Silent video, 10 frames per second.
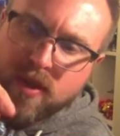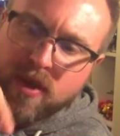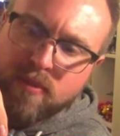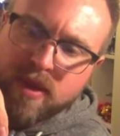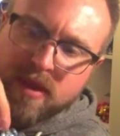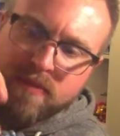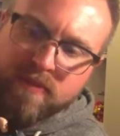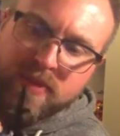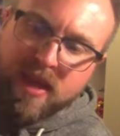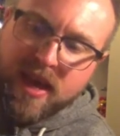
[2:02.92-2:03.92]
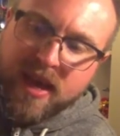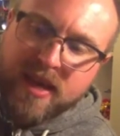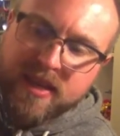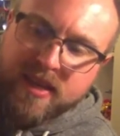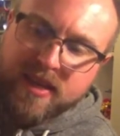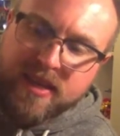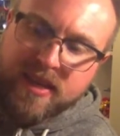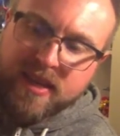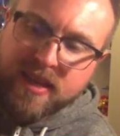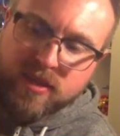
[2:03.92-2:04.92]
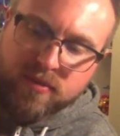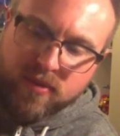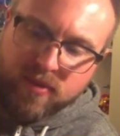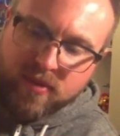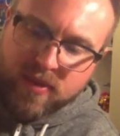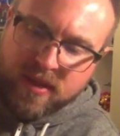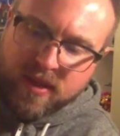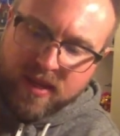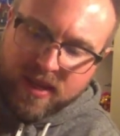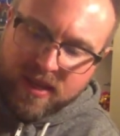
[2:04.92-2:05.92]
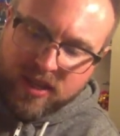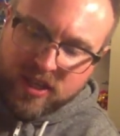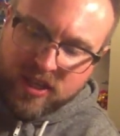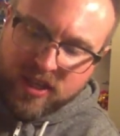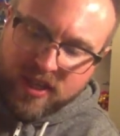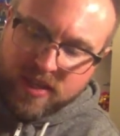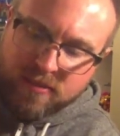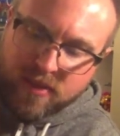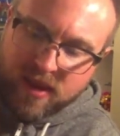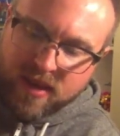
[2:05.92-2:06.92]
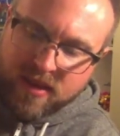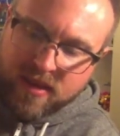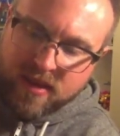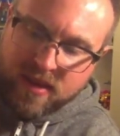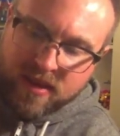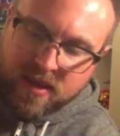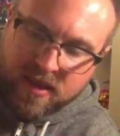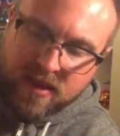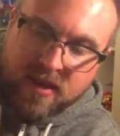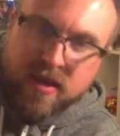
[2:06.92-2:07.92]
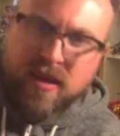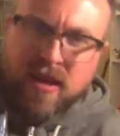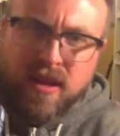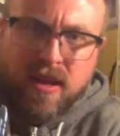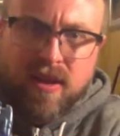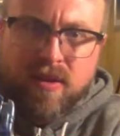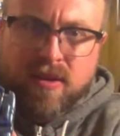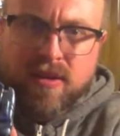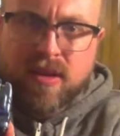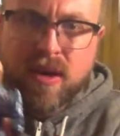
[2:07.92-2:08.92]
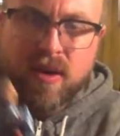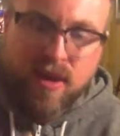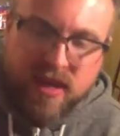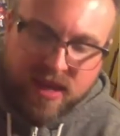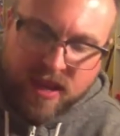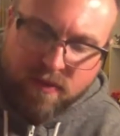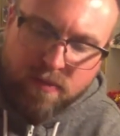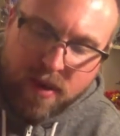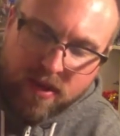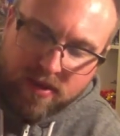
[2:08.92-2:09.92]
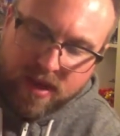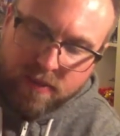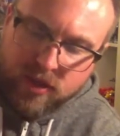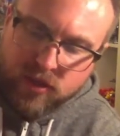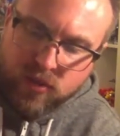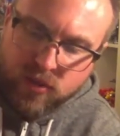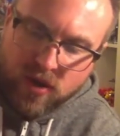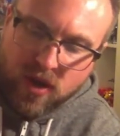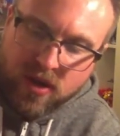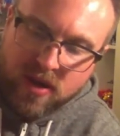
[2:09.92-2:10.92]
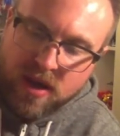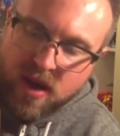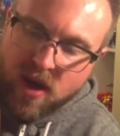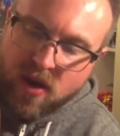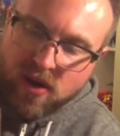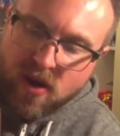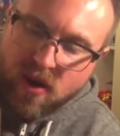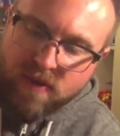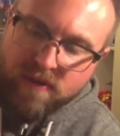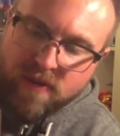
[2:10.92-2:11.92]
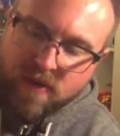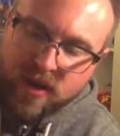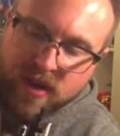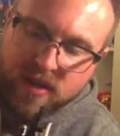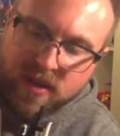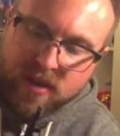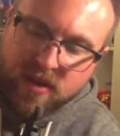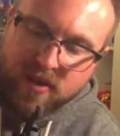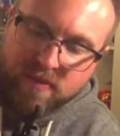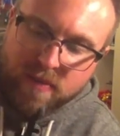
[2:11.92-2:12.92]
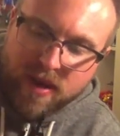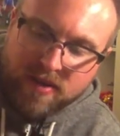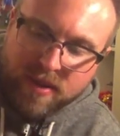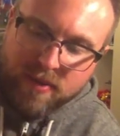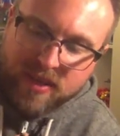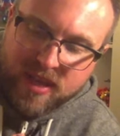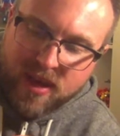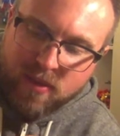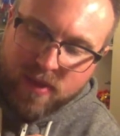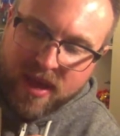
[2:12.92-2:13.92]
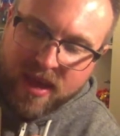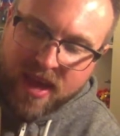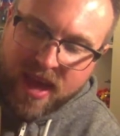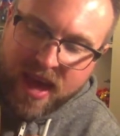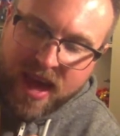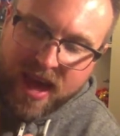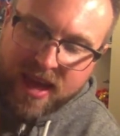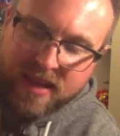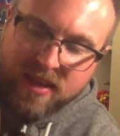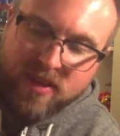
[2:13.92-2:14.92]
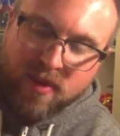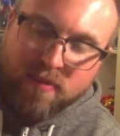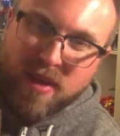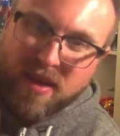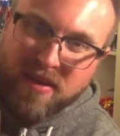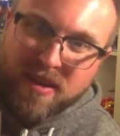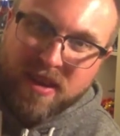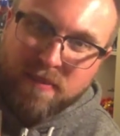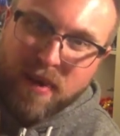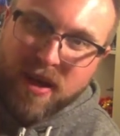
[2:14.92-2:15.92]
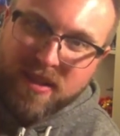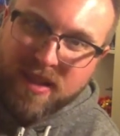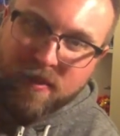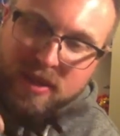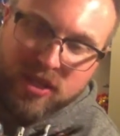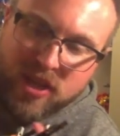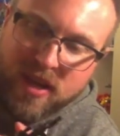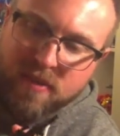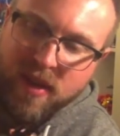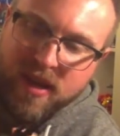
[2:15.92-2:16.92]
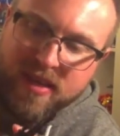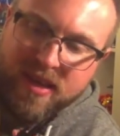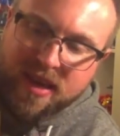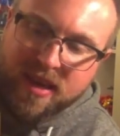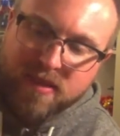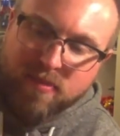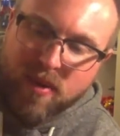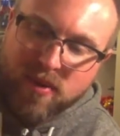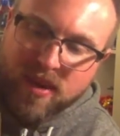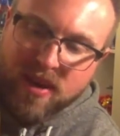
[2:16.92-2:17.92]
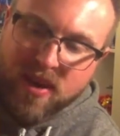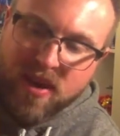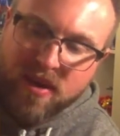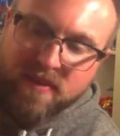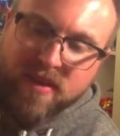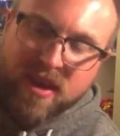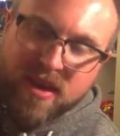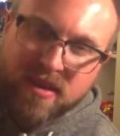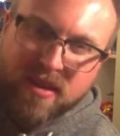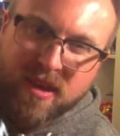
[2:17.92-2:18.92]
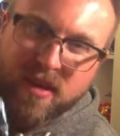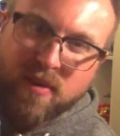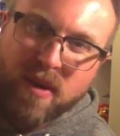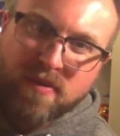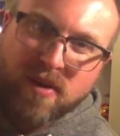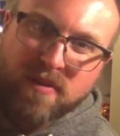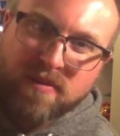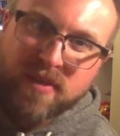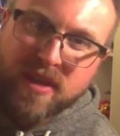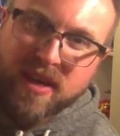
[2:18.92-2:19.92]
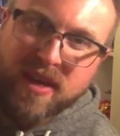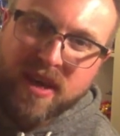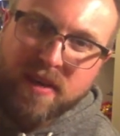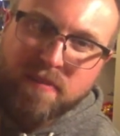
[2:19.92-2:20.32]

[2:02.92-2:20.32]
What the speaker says: helmet and detachable chest plate, like so, and you can have him battle damaged or not. I can't find the non-battle damaged helmet, and the non-battle damaged chest plate is broken in half, so I've gone for the